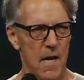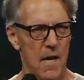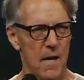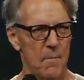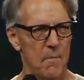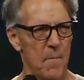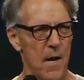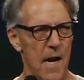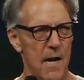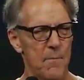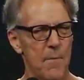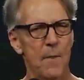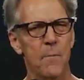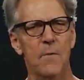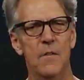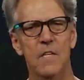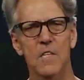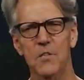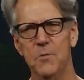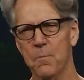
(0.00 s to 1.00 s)
um, I
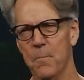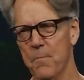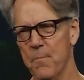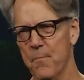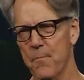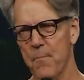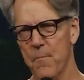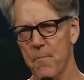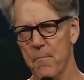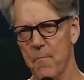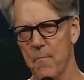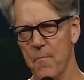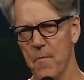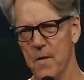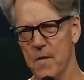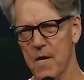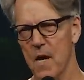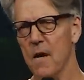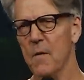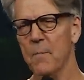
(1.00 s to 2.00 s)
remember this
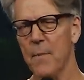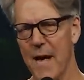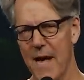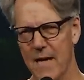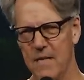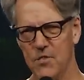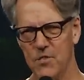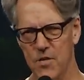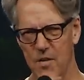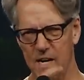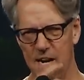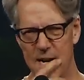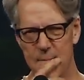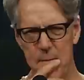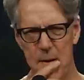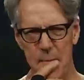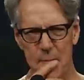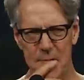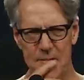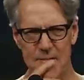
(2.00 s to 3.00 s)
young pastor
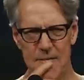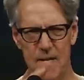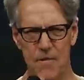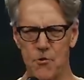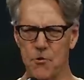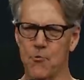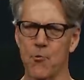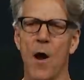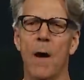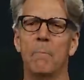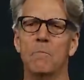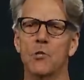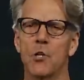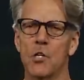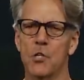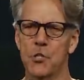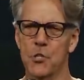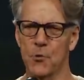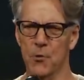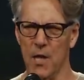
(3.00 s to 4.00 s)
came up and said, Drums
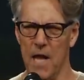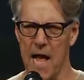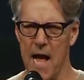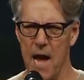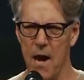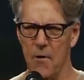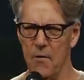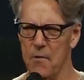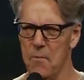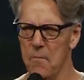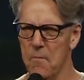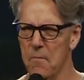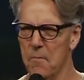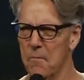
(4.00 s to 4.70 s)
are too loud.